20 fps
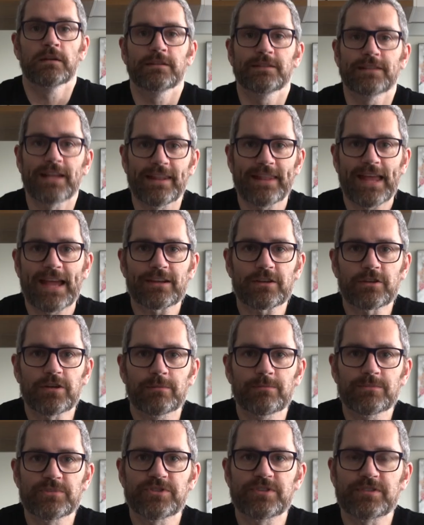Now that
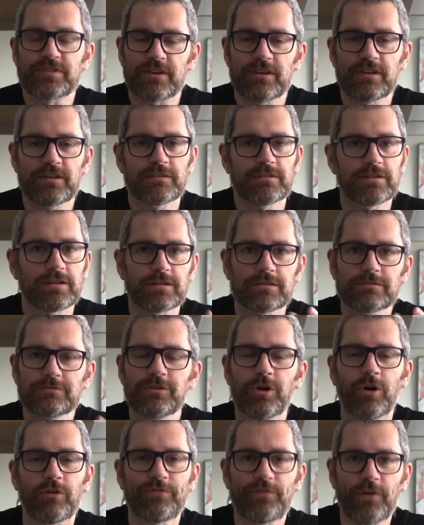comes to
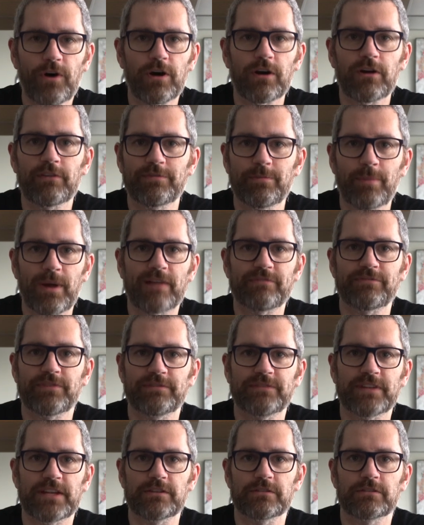not far off about
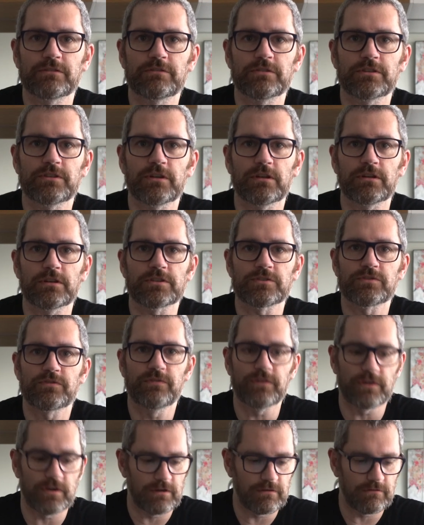$1,500
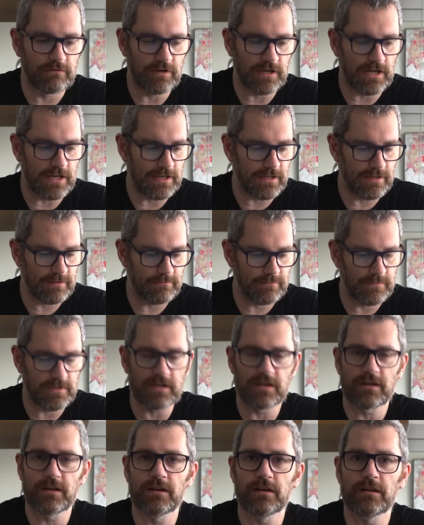for
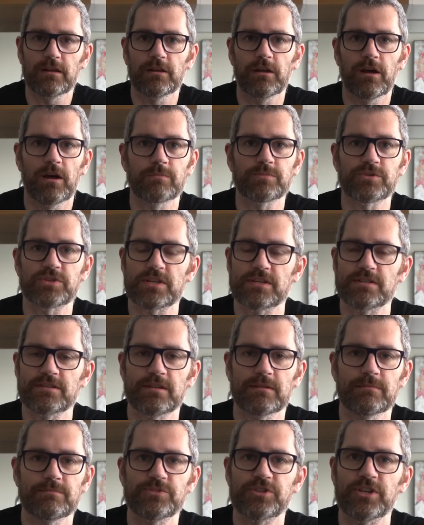the alarm
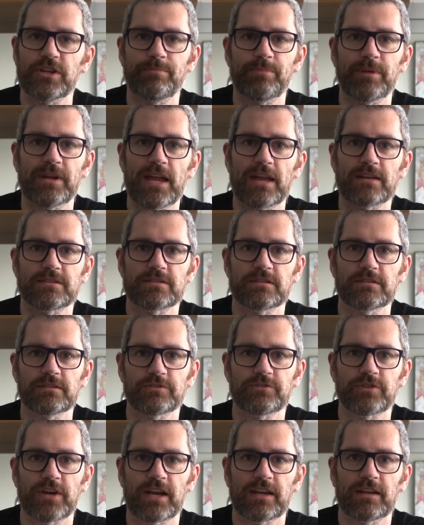system, GPS, and the
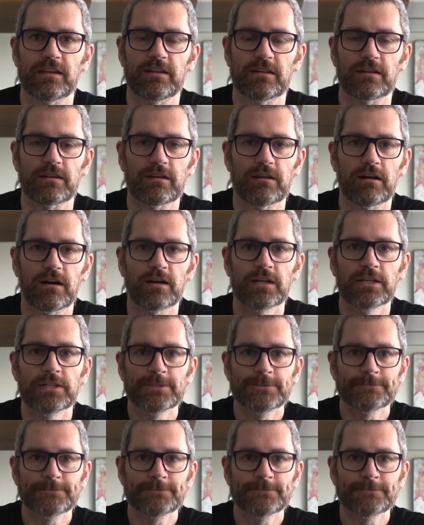tracking of the car,